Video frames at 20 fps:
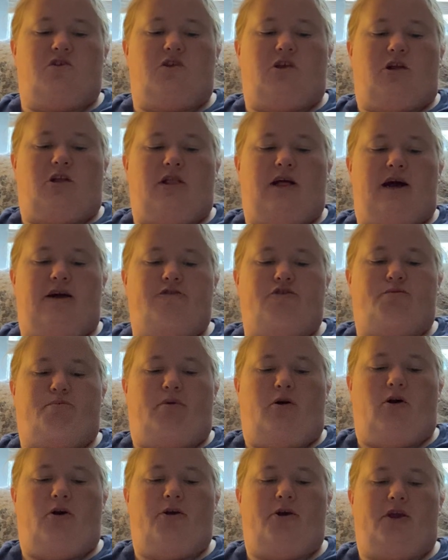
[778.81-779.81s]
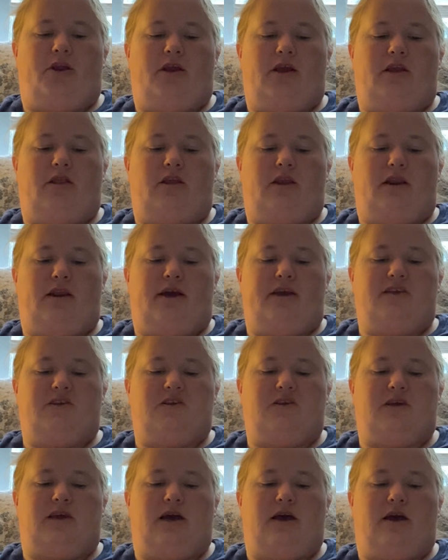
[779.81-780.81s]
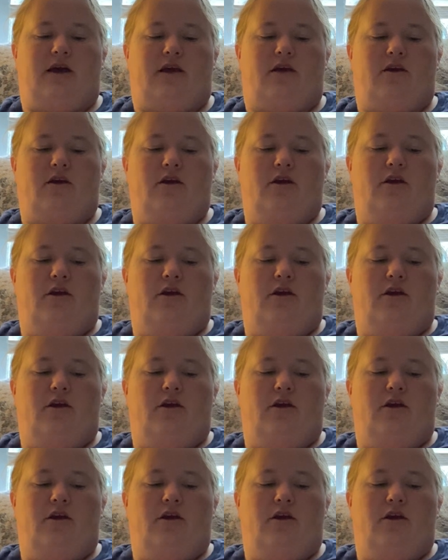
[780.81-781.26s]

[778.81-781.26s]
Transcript: the clouds parted in the night sky.